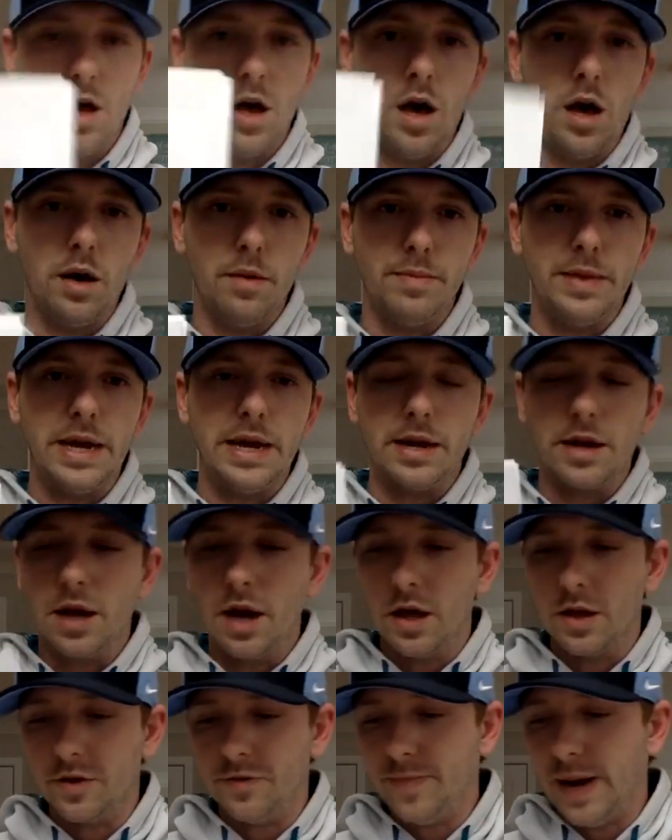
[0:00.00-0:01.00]
Updated
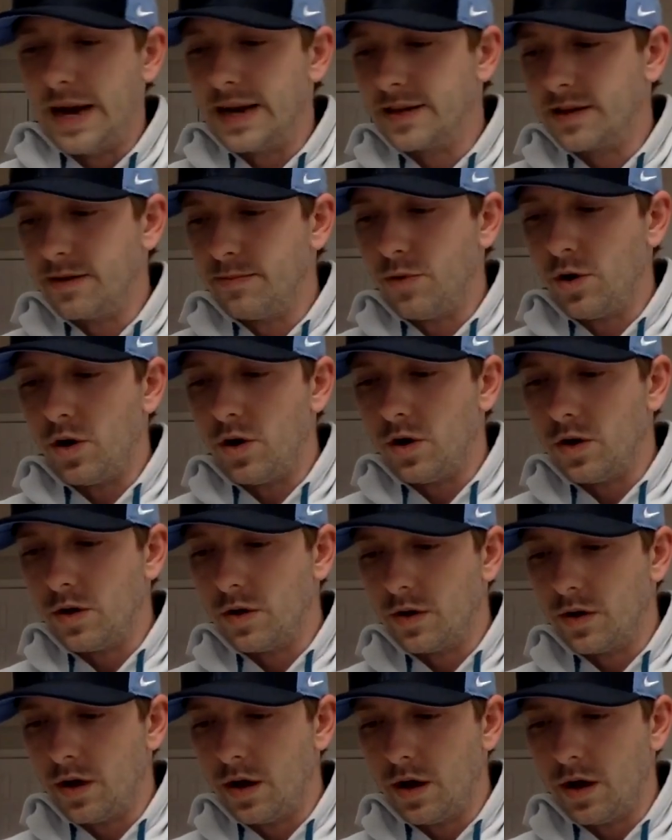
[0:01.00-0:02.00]
college
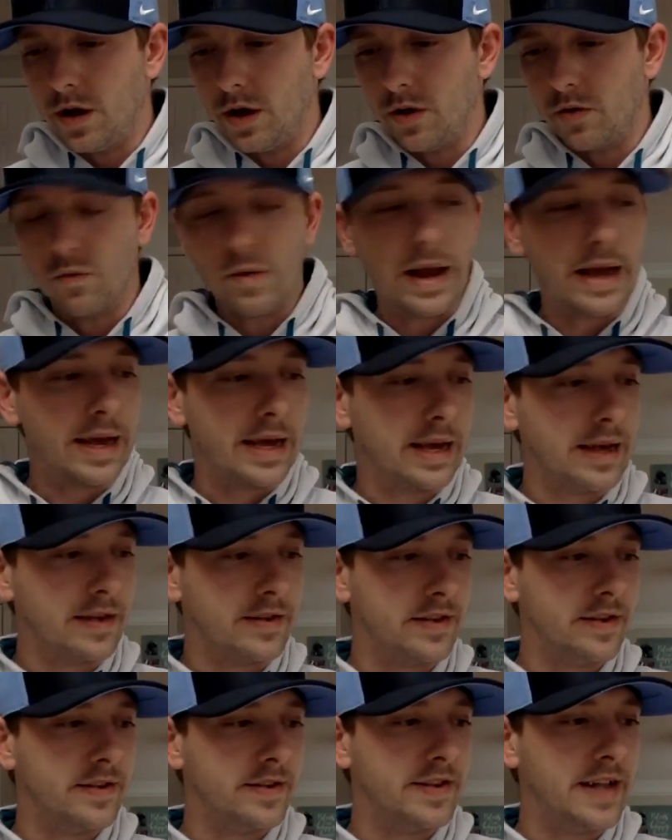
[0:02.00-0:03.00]
basketball uh,
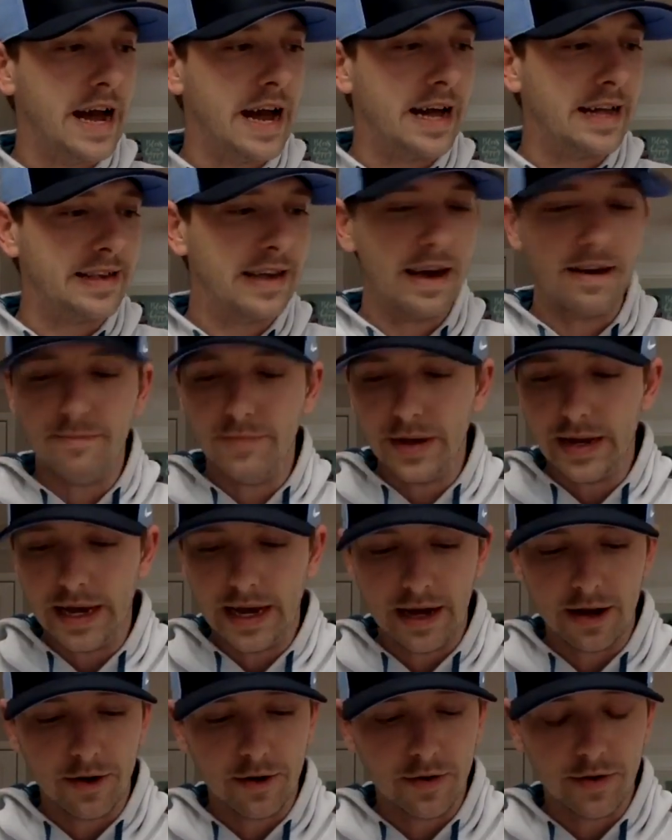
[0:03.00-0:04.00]
rankings and stats have been
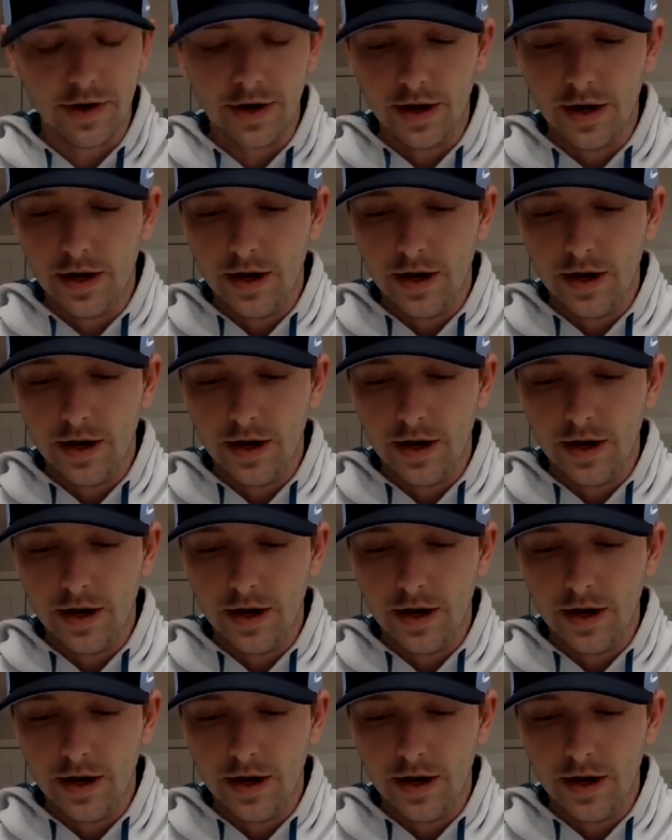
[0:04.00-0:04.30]
entered.